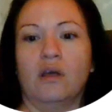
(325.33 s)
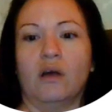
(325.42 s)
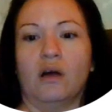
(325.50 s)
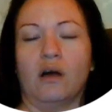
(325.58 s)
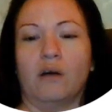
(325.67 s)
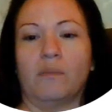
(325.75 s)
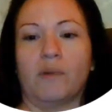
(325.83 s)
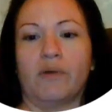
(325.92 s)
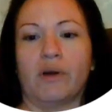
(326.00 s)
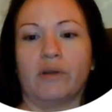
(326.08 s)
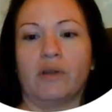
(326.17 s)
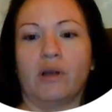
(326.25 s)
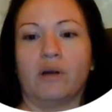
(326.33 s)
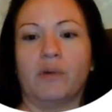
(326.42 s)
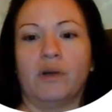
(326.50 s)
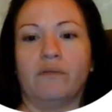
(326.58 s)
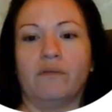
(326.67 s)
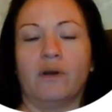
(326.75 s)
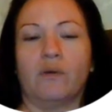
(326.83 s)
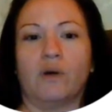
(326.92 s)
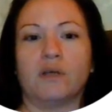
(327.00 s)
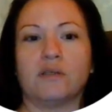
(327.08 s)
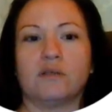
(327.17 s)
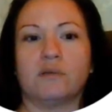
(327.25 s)
around there. But if there
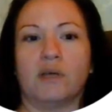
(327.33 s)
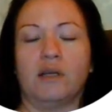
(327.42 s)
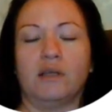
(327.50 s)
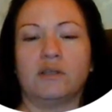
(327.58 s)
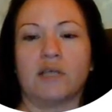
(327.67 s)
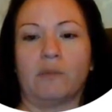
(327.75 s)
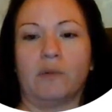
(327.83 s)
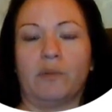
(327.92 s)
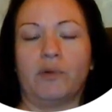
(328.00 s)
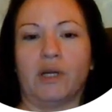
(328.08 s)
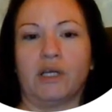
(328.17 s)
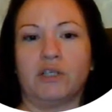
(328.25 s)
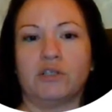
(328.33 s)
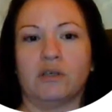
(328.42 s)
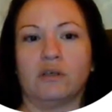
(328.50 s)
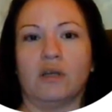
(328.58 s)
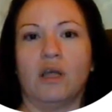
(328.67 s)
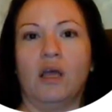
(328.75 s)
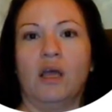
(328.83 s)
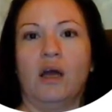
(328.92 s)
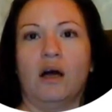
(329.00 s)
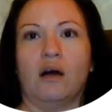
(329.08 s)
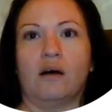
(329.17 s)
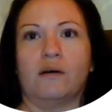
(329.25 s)
was any type of predation,
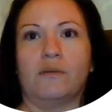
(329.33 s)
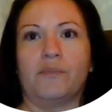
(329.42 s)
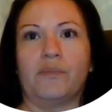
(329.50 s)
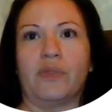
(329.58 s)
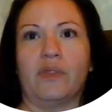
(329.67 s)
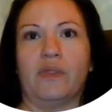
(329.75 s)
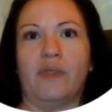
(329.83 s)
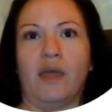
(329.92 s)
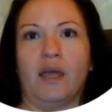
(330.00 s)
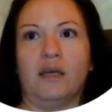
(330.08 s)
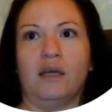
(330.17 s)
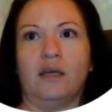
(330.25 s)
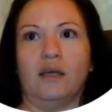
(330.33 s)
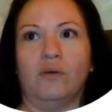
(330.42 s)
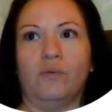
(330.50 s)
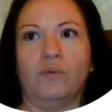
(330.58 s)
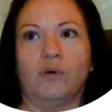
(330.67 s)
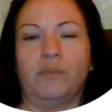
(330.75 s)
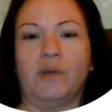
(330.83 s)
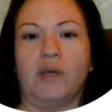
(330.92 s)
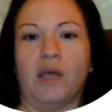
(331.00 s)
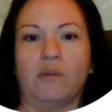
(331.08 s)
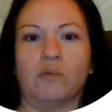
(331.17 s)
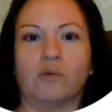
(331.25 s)
they would be
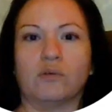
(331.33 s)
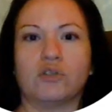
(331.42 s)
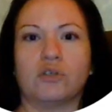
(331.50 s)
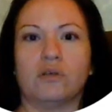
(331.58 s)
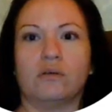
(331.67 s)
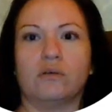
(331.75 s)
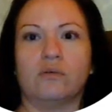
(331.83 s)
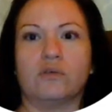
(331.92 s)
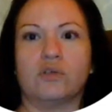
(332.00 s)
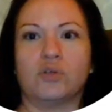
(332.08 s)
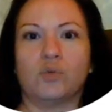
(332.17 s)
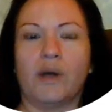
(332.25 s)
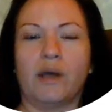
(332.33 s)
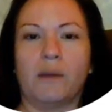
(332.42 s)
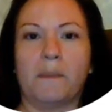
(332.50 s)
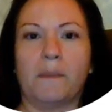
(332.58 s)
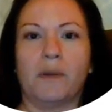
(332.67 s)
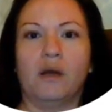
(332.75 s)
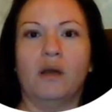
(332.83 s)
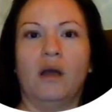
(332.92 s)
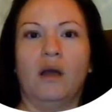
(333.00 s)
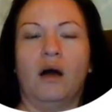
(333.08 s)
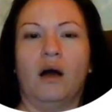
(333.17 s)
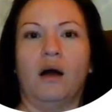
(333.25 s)
able to swim
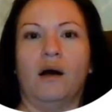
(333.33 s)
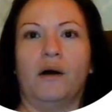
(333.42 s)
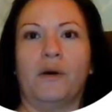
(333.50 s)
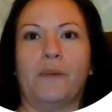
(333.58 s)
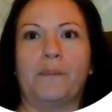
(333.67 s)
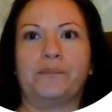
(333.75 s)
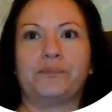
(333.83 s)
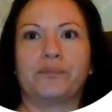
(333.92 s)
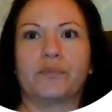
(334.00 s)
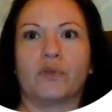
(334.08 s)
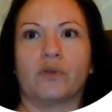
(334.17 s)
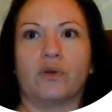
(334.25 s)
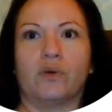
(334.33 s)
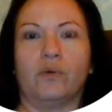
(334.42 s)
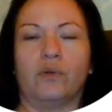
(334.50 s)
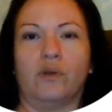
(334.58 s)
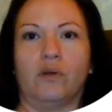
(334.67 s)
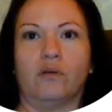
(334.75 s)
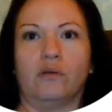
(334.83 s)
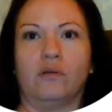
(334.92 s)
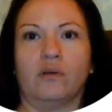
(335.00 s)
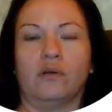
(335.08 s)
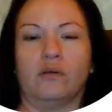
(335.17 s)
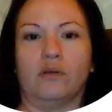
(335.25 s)
um, through
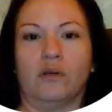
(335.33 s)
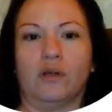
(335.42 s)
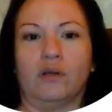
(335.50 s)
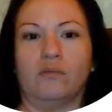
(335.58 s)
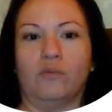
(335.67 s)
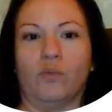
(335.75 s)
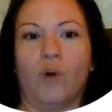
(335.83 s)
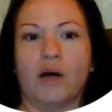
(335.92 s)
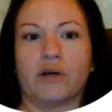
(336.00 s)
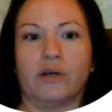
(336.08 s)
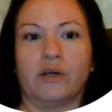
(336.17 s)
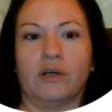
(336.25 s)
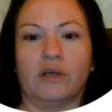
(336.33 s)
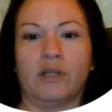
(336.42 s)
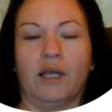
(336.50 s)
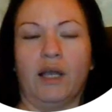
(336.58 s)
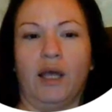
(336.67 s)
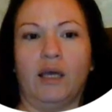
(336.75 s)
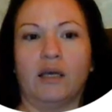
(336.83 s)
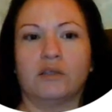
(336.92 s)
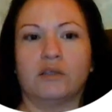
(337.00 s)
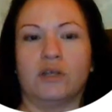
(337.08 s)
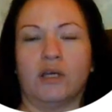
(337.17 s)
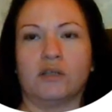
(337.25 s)
the water, the lake,
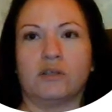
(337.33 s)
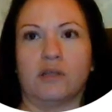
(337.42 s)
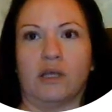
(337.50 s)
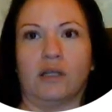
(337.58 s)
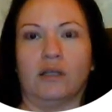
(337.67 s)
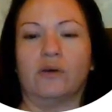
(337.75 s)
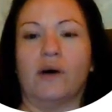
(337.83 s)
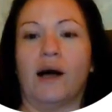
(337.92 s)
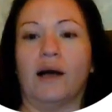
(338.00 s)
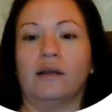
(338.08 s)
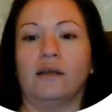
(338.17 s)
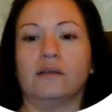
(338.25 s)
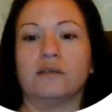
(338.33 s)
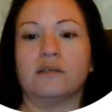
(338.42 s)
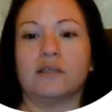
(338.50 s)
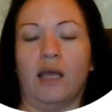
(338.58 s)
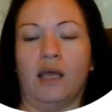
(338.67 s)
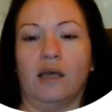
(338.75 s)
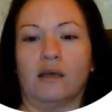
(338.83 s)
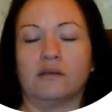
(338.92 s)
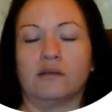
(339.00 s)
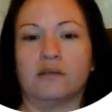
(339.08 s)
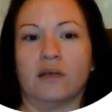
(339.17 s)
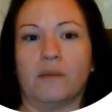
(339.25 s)
to get to that little island
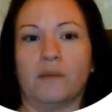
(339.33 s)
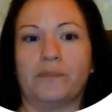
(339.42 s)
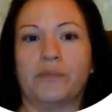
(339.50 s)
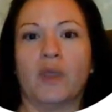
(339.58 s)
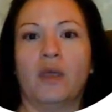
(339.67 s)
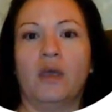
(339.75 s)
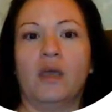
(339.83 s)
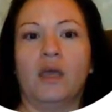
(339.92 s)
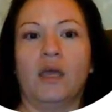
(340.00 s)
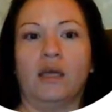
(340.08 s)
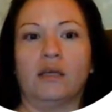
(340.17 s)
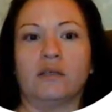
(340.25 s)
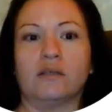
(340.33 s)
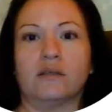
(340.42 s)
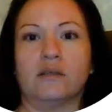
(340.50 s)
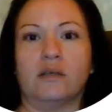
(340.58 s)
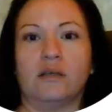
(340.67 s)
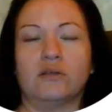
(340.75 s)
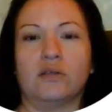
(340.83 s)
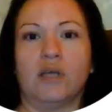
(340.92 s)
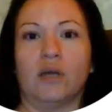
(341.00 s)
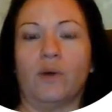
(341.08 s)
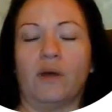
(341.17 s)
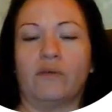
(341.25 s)
and to get
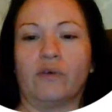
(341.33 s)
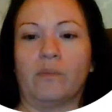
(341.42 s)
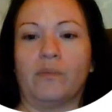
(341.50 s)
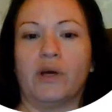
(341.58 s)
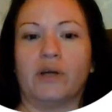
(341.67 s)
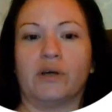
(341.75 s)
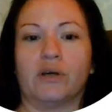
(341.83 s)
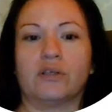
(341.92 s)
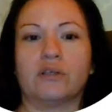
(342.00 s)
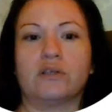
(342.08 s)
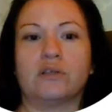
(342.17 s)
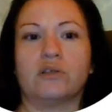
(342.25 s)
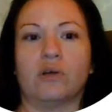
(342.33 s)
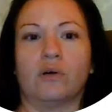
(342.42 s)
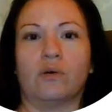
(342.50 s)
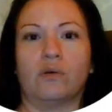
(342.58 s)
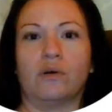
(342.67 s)
away from predators. So